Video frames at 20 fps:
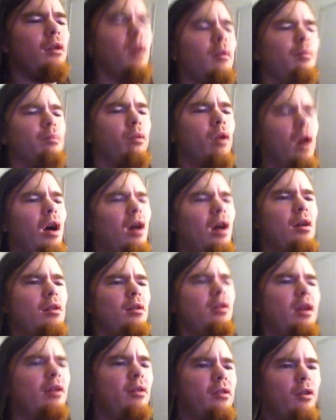did Brock
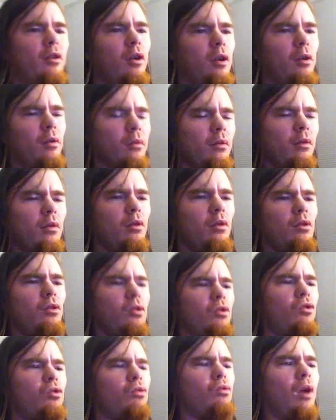Lesnar
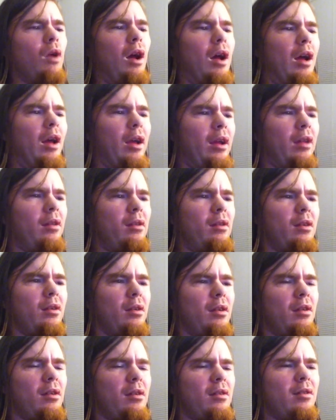try
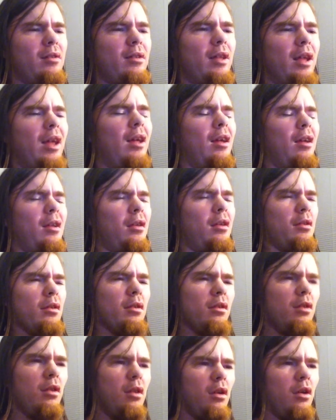to stand?
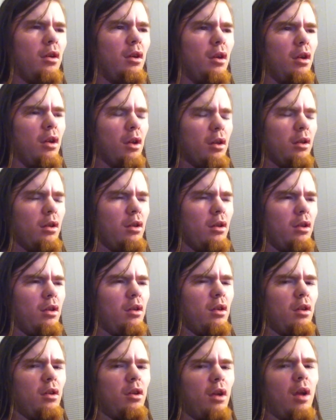
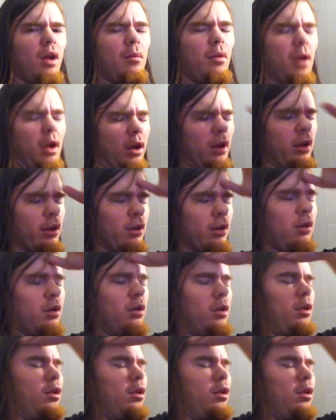I mean,